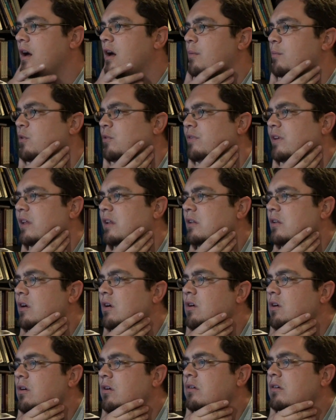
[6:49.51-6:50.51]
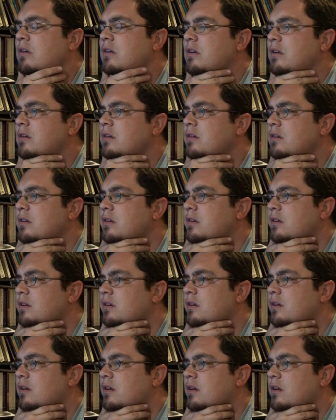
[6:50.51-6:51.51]
Moving along,
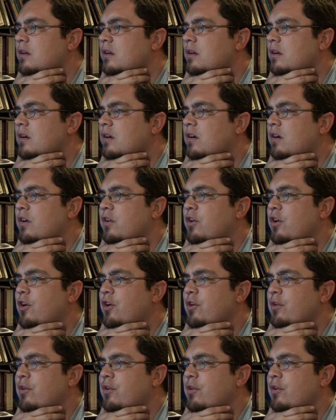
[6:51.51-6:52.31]
on